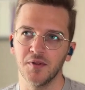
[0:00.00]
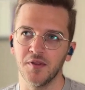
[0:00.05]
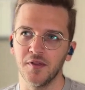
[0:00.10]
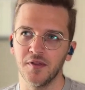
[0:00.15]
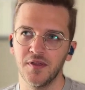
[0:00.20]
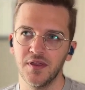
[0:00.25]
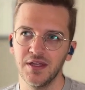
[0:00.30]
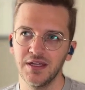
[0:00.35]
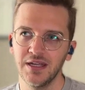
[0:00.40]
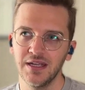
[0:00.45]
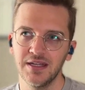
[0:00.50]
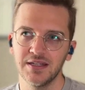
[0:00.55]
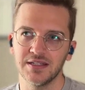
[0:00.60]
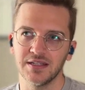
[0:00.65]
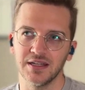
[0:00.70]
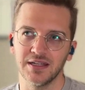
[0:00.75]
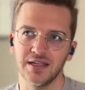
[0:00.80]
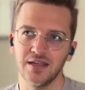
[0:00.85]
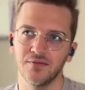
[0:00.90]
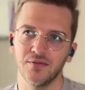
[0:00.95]
But the thing
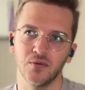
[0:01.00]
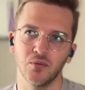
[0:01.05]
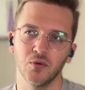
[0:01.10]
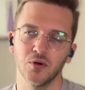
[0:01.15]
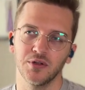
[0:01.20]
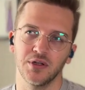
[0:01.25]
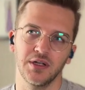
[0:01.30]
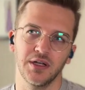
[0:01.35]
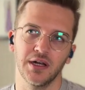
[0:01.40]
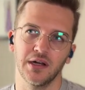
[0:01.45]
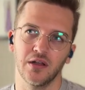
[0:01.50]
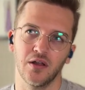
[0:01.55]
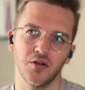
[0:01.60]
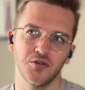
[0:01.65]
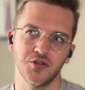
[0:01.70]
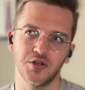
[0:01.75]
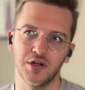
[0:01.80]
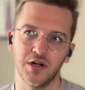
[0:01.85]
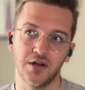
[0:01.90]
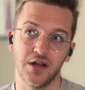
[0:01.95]
is, like, even working at a
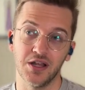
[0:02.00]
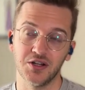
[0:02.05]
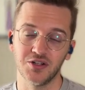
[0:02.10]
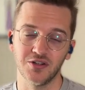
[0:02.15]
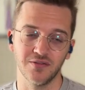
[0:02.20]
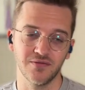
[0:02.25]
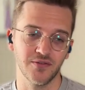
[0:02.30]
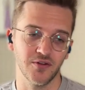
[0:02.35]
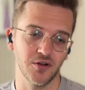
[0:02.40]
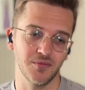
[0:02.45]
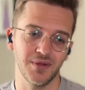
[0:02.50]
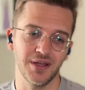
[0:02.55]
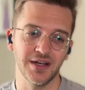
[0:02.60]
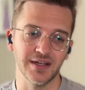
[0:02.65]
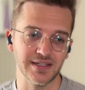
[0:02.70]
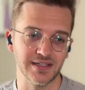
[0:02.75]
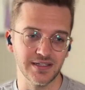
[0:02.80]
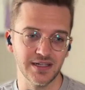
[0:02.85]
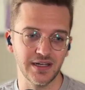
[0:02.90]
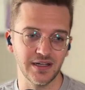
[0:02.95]
large international firm
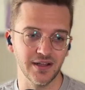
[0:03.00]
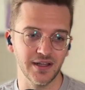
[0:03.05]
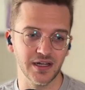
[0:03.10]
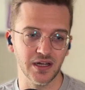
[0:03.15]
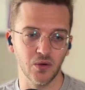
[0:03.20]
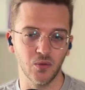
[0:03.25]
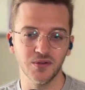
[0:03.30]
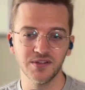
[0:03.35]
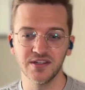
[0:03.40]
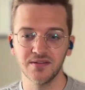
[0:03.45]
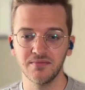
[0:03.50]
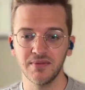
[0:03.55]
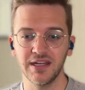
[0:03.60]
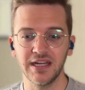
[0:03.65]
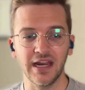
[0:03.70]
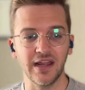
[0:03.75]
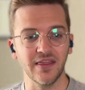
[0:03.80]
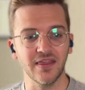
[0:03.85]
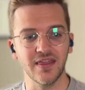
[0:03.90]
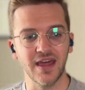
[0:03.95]
in a city, like, I wasn't
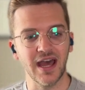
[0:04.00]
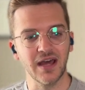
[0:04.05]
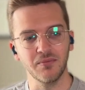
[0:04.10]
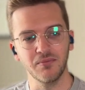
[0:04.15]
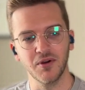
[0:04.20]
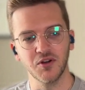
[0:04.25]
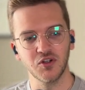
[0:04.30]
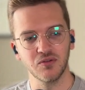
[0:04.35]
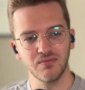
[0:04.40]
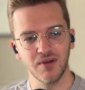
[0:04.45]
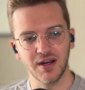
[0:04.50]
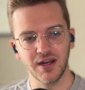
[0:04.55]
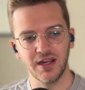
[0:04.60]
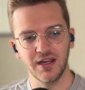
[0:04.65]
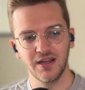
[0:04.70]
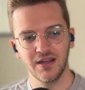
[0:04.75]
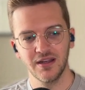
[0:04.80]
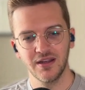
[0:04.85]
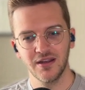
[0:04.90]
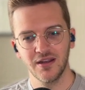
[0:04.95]
making that much
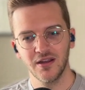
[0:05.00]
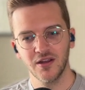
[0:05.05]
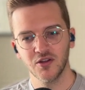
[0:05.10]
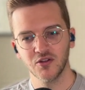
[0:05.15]
money.